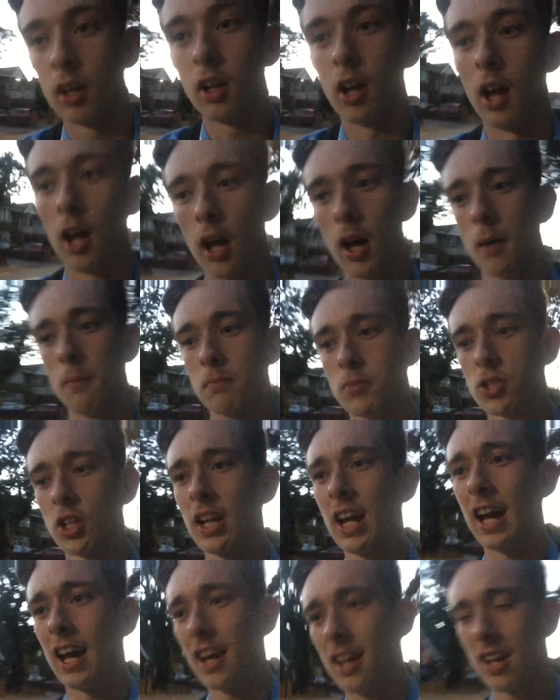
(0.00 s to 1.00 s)
So
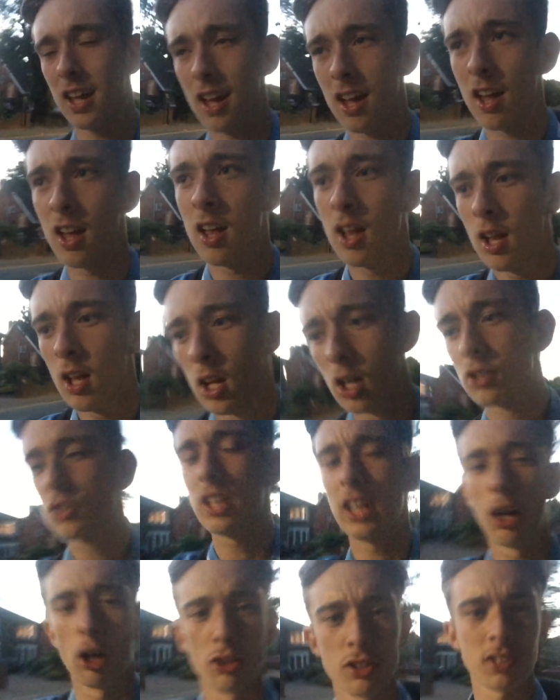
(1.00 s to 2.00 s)
yeah,
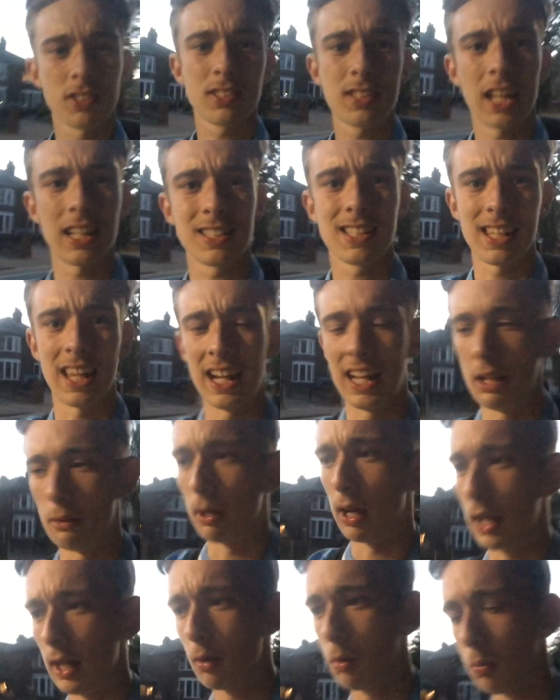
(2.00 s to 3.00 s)
see you guys on Saturday.
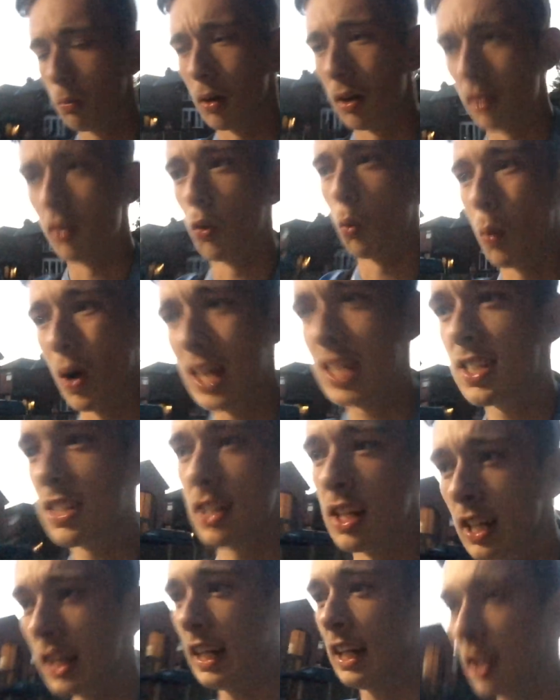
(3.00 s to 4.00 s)
Anyway, we're
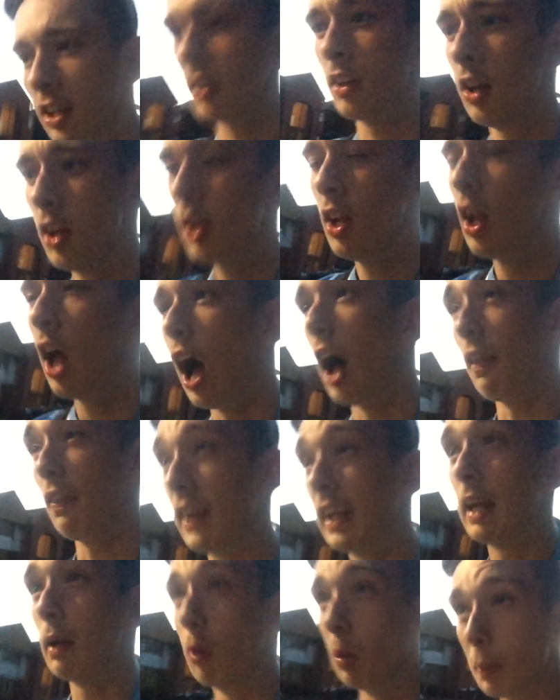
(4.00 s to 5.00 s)
waiting in Eton. I
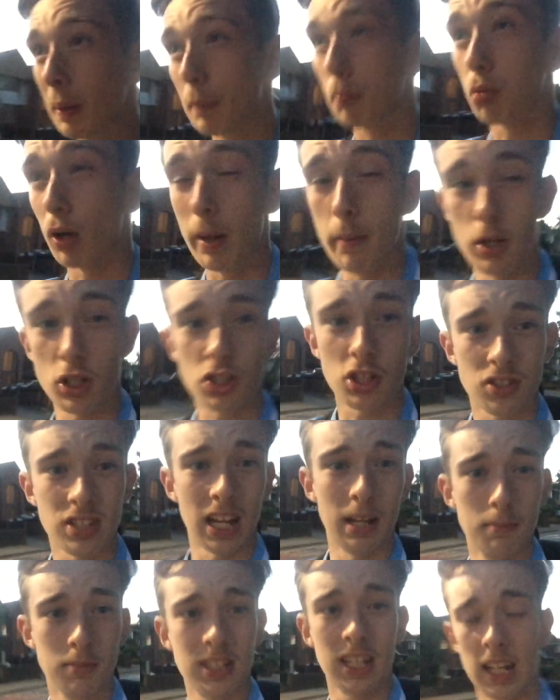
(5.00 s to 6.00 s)
think it will be pretty much the
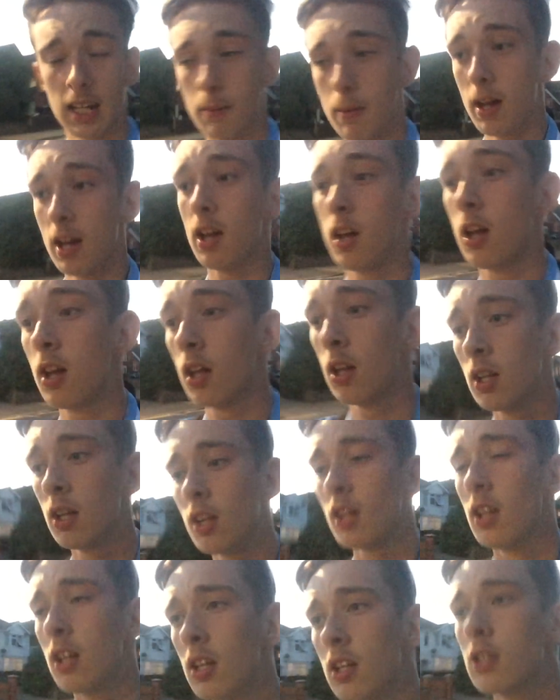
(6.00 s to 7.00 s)
same team,
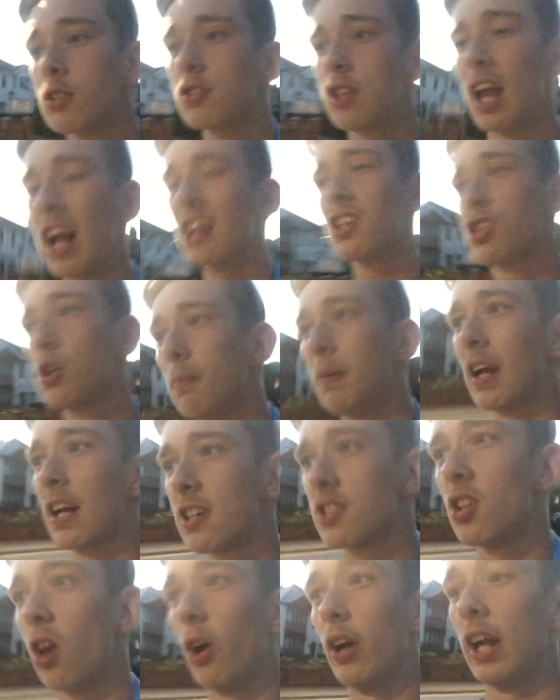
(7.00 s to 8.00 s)
so that should be
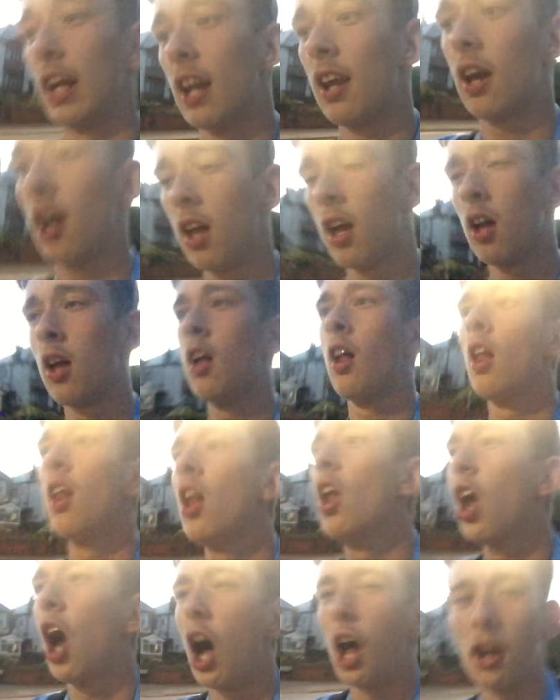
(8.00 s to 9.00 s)
exciting.
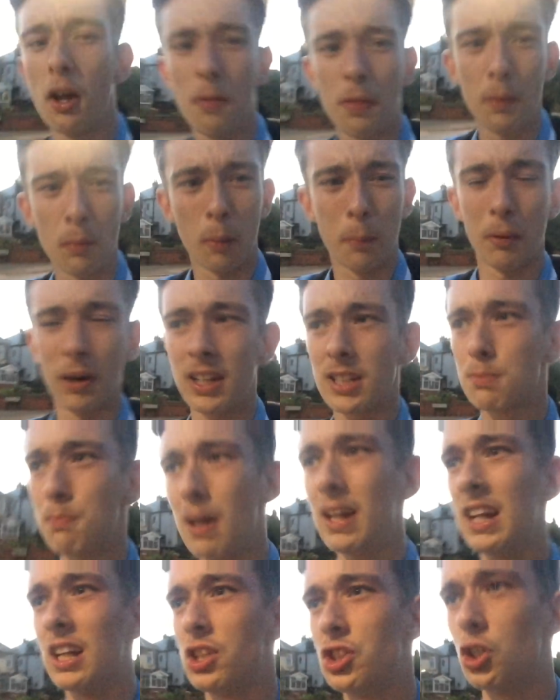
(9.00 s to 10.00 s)
I don't think we'll bring as
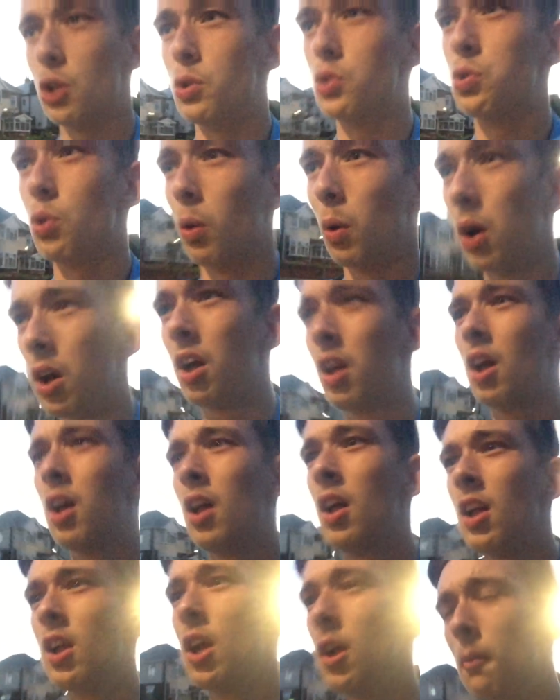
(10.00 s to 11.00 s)
many as usual.
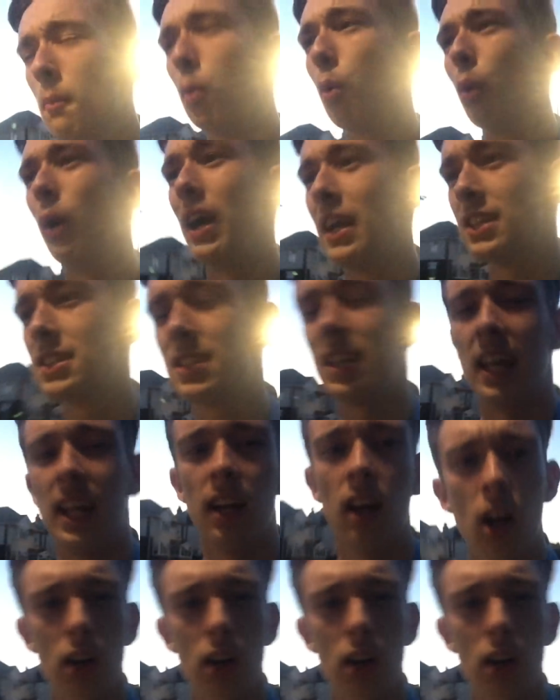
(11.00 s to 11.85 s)
We'll wait and see.